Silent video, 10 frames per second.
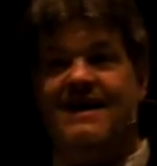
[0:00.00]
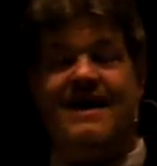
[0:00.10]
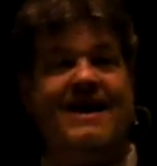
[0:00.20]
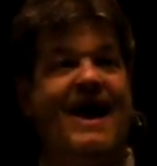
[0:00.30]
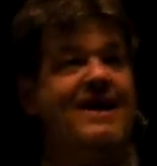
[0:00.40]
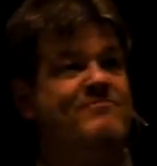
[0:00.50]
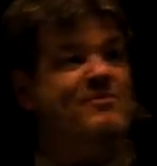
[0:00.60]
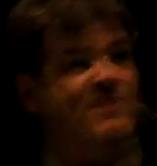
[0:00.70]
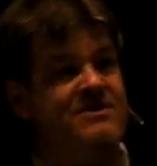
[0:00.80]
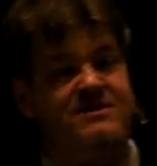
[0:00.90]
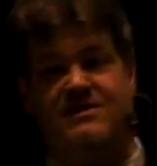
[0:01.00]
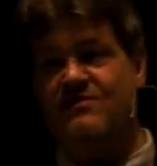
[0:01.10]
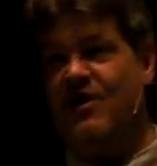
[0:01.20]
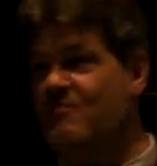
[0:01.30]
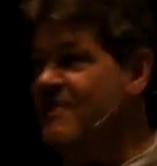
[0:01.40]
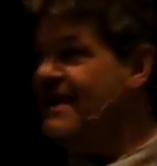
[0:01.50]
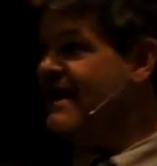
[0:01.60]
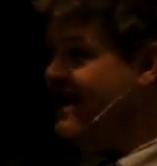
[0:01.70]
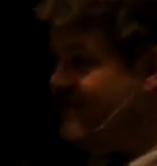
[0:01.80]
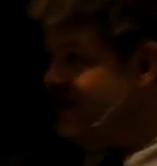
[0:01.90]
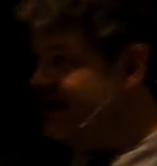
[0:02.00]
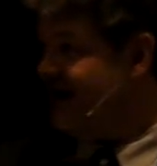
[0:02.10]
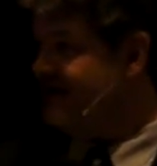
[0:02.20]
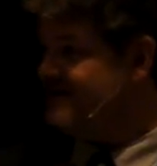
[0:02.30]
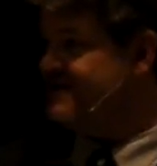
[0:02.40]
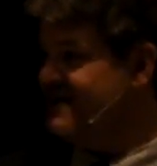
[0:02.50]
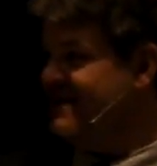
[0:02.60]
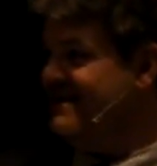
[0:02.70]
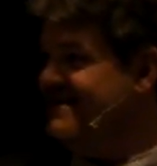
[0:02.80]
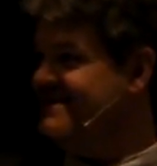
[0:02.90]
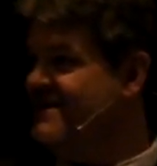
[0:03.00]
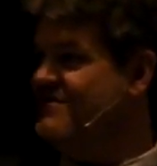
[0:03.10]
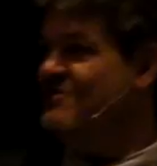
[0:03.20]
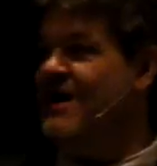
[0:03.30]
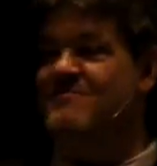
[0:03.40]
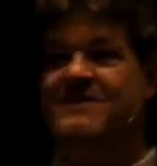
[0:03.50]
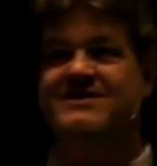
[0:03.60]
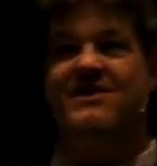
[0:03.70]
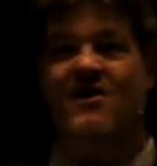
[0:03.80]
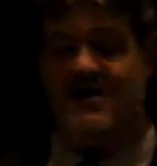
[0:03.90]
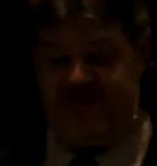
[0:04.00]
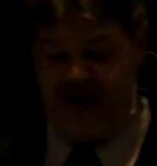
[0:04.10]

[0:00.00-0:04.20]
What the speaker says: And I propose to omit everything else in Governor Romney's long